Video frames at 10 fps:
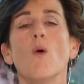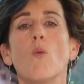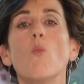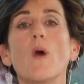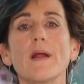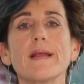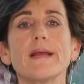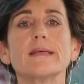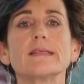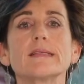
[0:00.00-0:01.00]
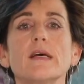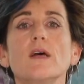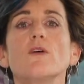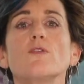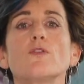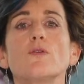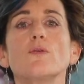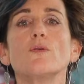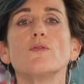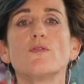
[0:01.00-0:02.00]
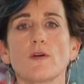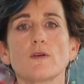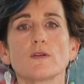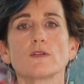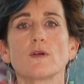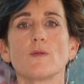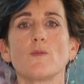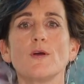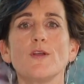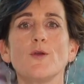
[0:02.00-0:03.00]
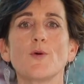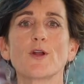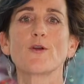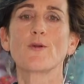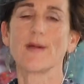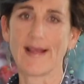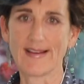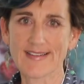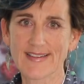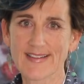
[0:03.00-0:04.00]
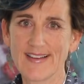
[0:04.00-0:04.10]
One is to focus on what you want to create.